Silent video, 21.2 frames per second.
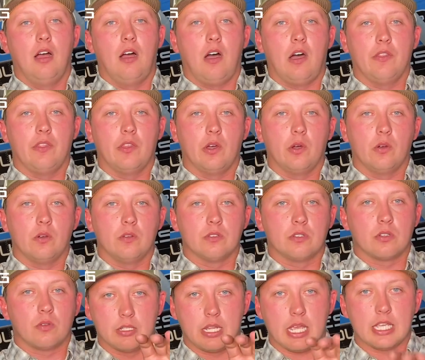on
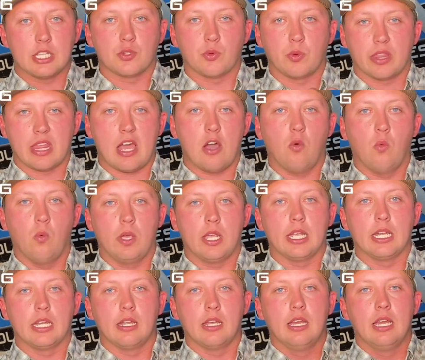those days without
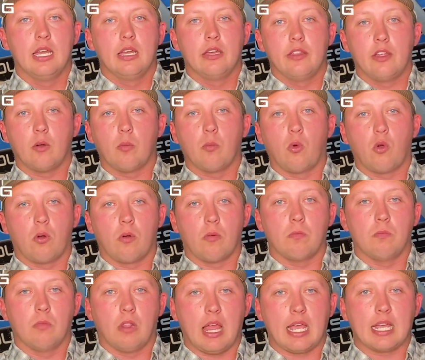wind. They're
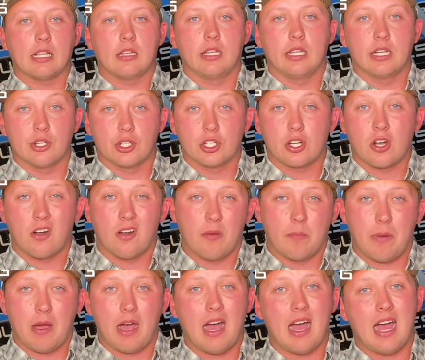more likely to start
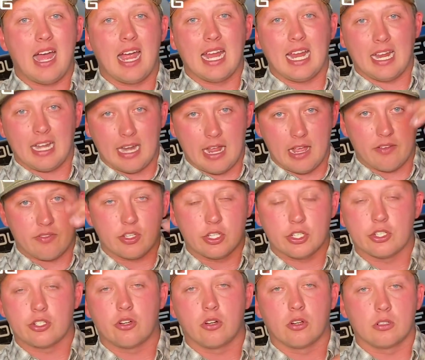up high and have
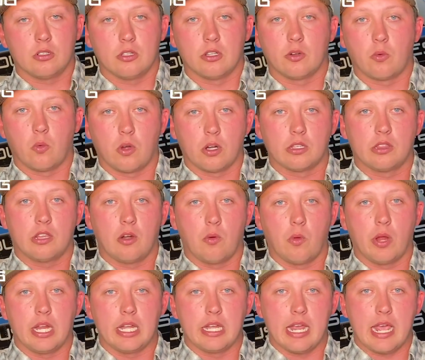to circle and work their
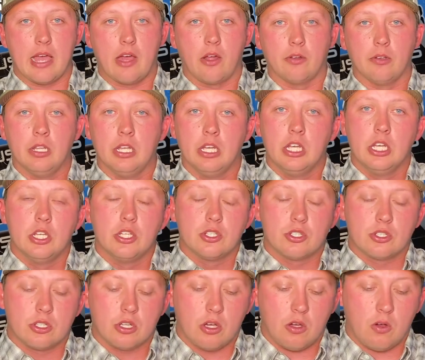way down.
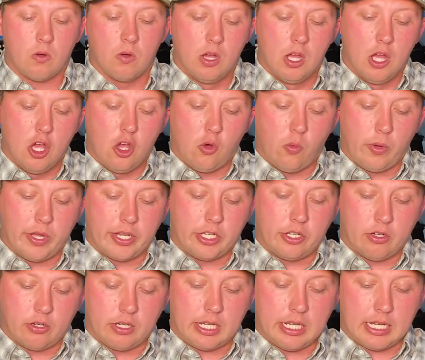So when
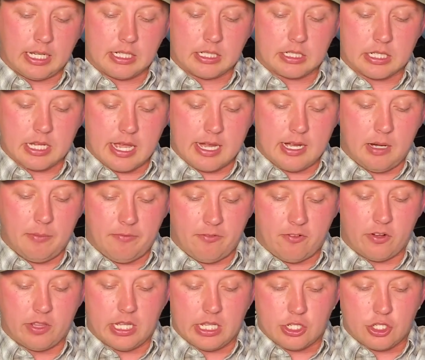you're getting set up
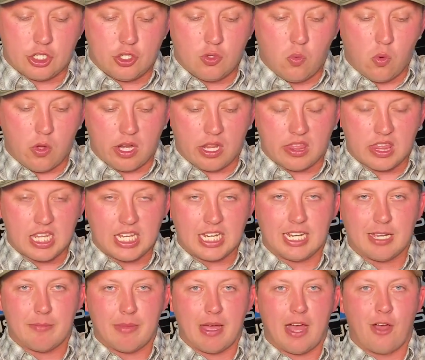for this, you want to
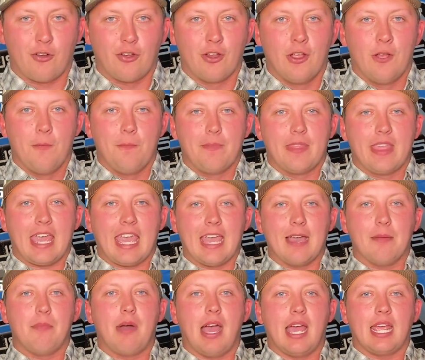think about,
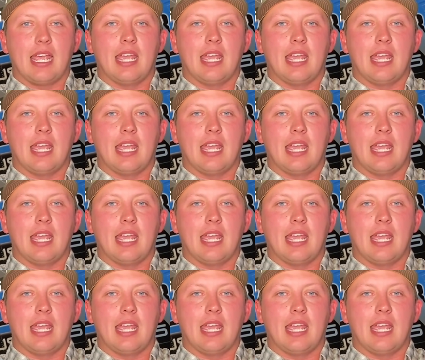am I